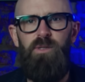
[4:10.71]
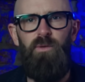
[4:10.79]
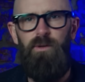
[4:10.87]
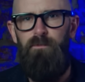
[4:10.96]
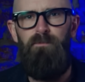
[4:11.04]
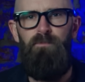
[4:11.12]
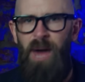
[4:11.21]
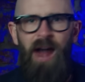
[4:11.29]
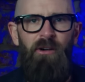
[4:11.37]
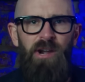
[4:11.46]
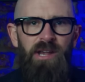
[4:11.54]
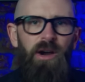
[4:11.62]
sort of
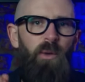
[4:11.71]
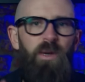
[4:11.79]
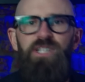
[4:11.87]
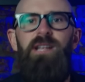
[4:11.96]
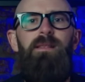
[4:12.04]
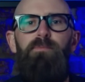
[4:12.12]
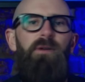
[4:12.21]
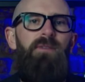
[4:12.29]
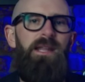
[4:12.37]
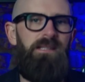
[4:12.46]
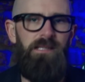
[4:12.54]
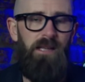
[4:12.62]
barrier which either
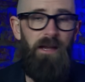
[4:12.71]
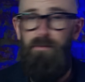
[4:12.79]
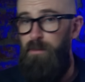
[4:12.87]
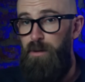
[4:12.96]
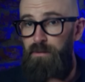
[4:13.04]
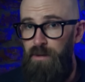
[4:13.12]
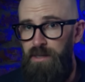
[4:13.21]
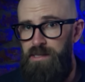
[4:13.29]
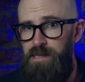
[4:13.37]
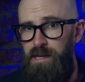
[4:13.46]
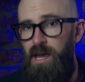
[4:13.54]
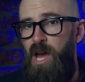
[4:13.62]
prevents life from
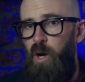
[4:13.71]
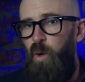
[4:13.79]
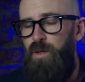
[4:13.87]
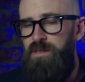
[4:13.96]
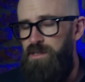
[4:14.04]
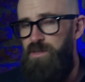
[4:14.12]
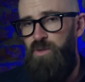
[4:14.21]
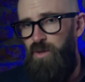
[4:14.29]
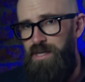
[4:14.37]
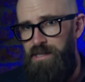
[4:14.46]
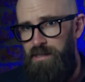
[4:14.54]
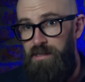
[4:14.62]
advancing or destroys it